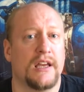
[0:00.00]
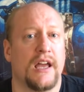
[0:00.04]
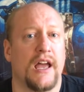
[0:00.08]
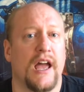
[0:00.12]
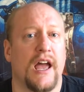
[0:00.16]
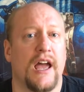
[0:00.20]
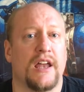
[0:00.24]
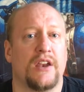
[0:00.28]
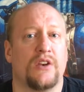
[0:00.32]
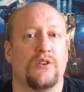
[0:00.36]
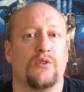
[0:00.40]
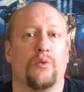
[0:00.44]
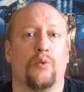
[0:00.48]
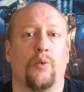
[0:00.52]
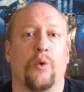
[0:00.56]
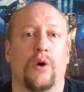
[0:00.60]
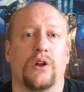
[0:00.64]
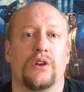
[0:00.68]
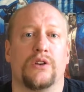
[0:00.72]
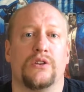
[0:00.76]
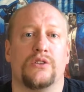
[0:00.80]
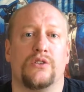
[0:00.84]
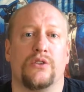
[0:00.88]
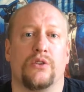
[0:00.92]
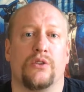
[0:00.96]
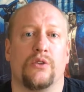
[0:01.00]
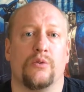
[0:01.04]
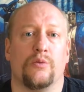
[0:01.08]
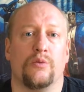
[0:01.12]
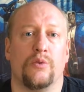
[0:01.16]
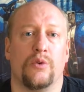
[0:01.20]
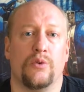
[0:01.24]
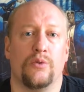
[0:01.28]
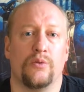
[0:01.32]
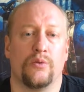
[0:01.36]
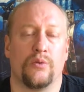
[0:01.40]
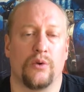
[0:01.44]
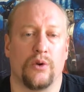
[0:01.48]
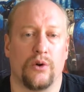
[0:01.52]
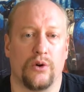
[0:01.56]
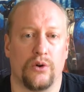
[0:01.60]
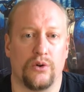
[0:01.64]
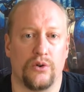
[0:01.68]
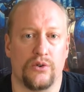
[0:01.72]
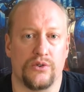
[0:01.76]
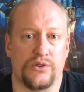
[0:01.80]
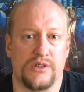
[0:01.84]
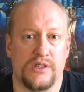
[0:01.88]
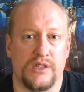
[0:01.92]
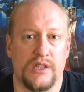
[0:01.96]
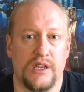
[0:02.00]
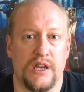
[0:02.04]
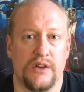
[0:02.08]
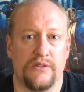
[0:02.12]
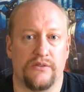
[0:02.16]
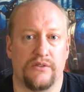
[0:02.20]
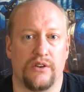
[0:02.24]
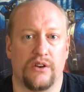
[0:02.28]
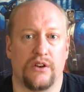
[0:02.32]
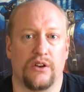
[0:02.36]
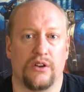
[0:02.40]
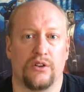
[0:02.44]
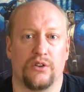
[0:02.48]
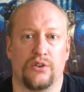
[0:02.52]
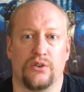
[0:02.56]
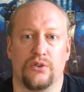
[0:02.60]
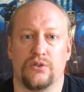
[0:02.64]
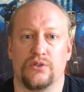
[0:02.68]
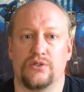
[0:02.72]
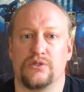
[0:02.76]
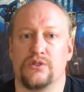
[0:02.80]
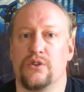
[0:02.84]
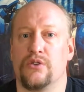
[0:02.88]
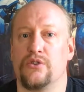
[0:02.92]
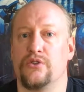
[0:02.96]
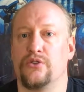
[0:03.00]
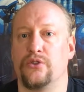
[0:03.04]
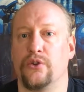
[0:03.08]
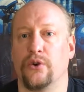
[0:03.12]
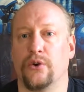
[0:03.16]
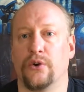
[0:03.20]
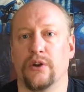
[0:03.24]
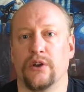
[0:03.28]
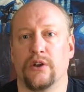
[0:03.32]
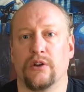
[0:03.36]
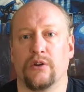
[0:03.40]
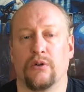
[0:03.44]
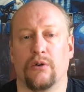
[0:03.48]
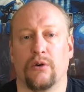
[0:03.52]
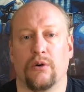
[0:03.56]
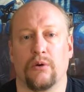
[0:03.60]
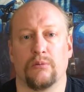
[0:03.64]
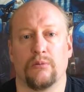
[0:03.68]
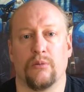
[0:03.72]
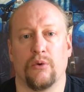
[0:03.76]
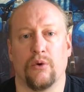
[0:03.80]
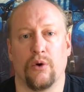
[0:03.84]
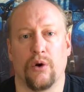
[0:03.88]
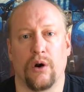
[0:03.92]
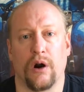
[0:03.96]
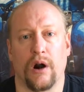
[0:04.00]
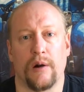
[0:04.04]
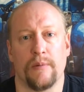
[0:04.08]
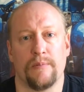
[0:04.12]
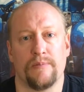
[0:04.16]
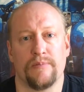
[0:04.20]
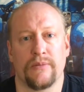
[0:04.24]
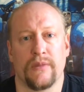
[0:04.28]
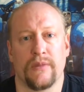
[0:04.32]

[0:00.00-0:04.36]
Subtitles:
and 1 to the wound rolls if it includes 30 or more.